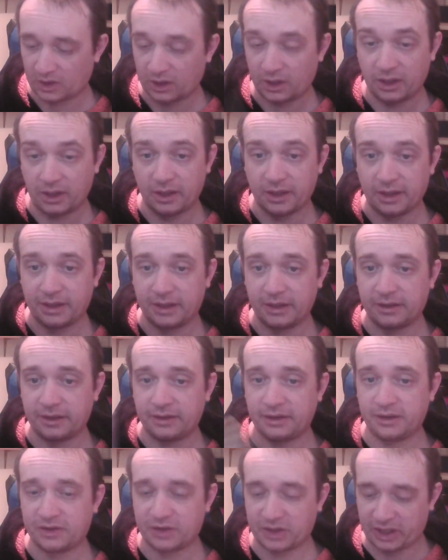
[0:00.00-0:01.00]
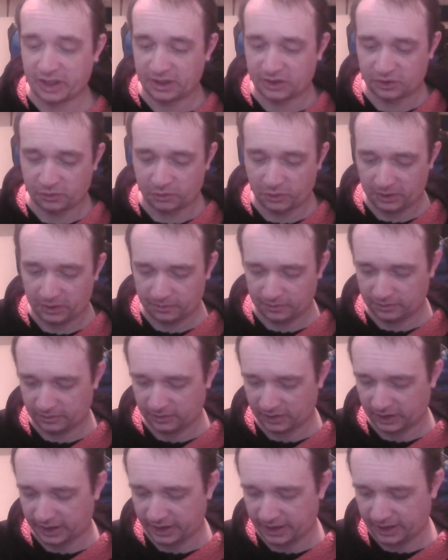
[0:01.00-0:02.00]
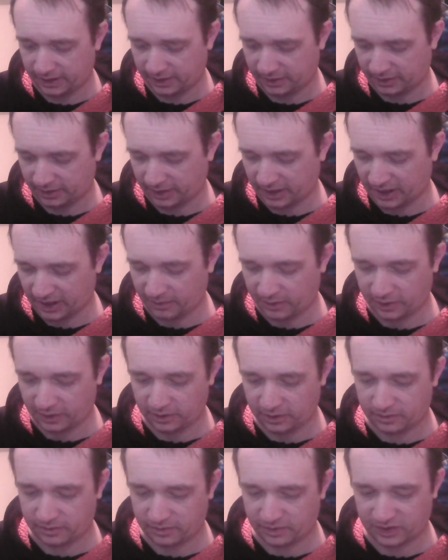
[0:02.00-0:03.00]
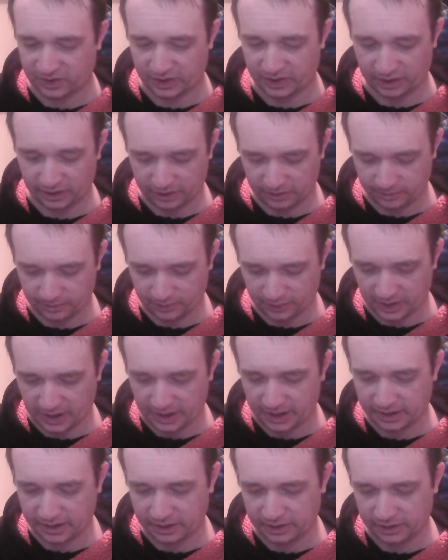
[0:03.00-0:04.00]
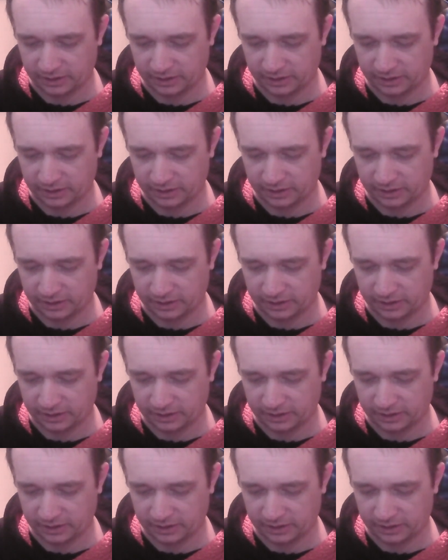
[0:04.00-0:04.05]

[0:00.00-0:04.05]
Needs a case swap again. It came in a standard black